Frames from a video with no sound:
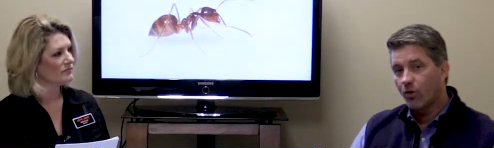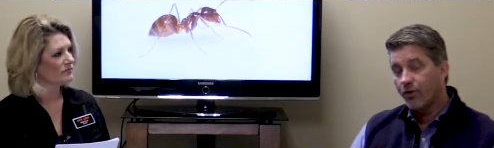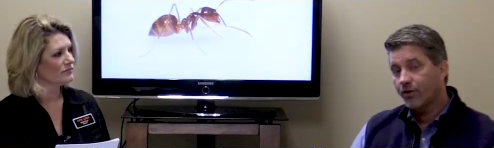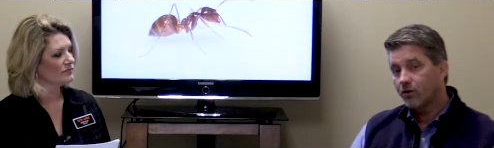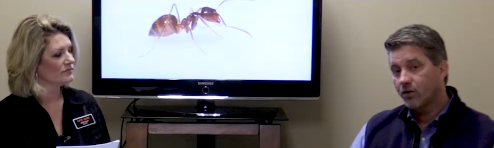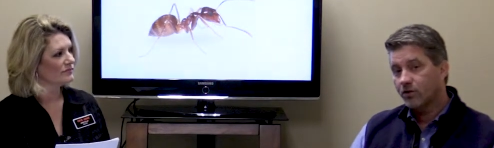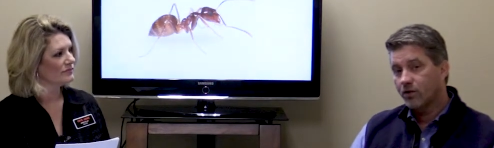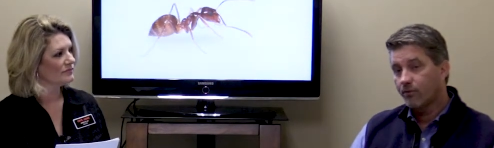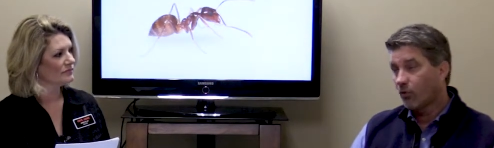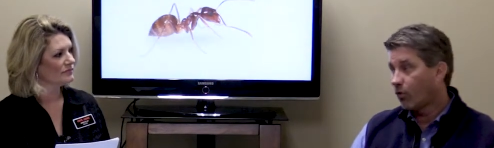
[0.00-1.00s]
Speaker 1: Or you can look us
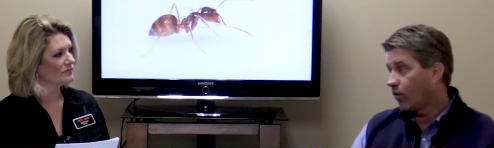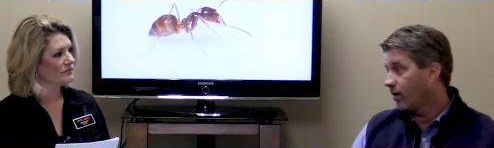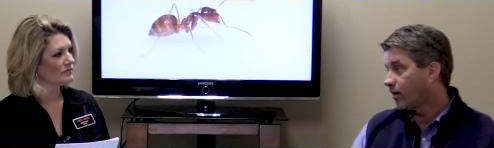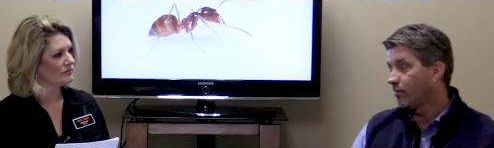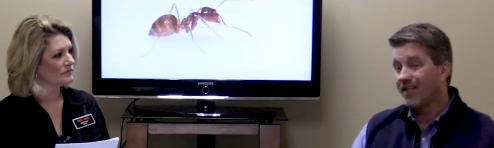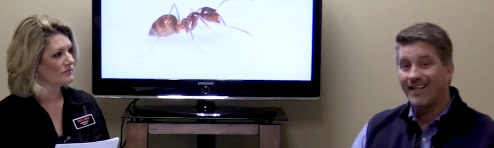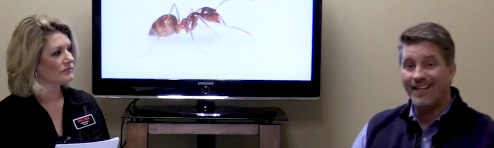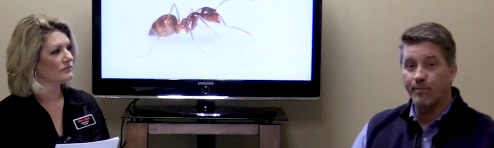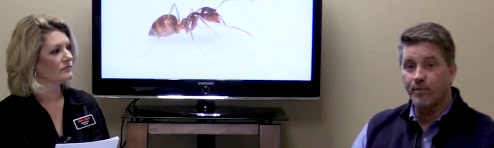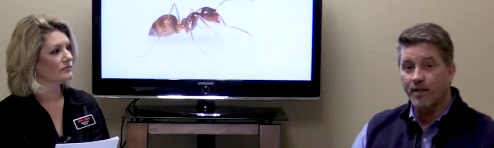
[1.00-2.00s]
up on the web at
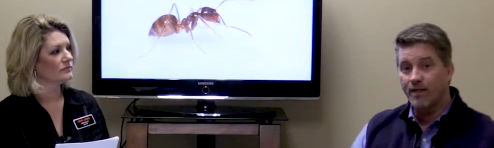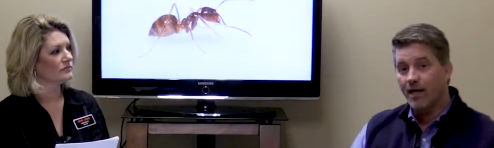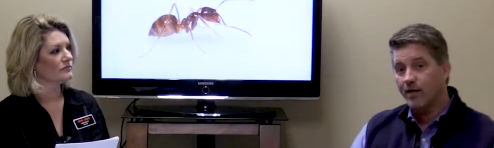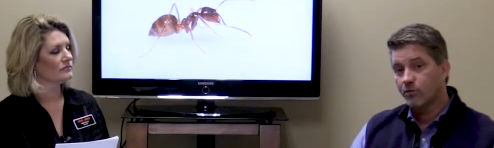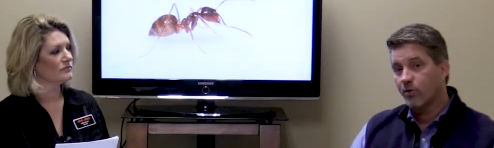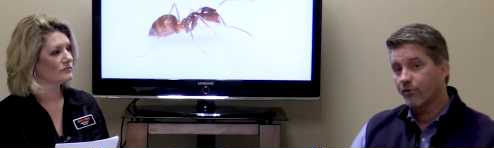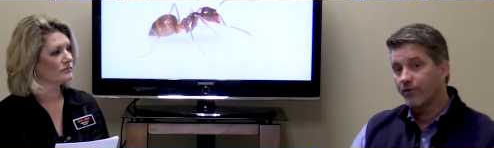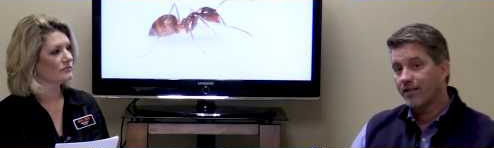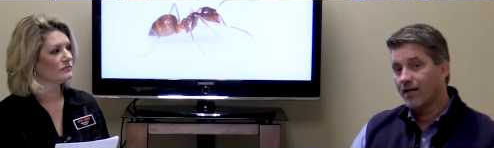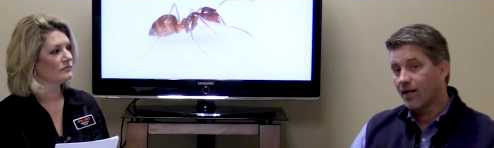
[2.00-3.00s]

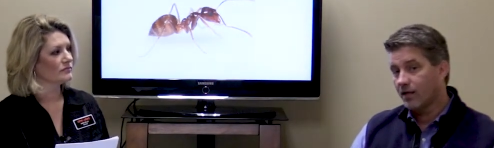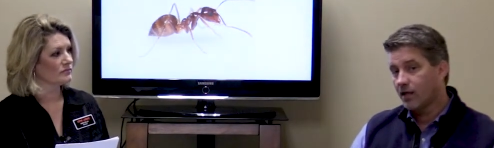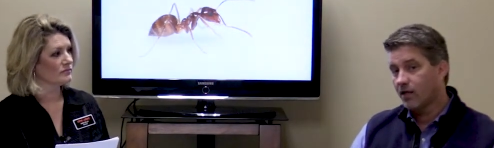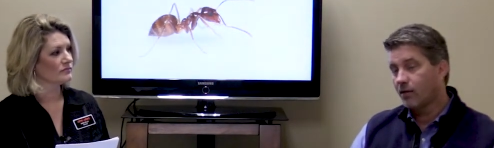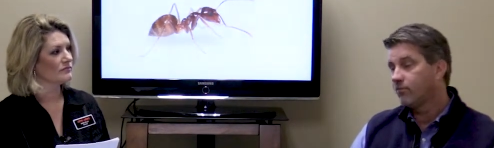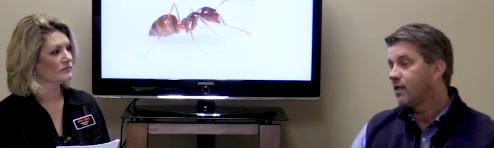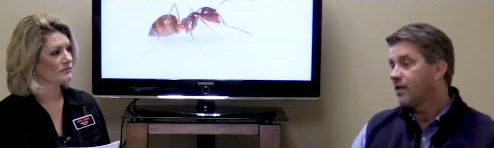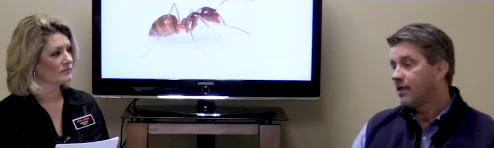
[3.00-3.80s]
inman-murphy.com.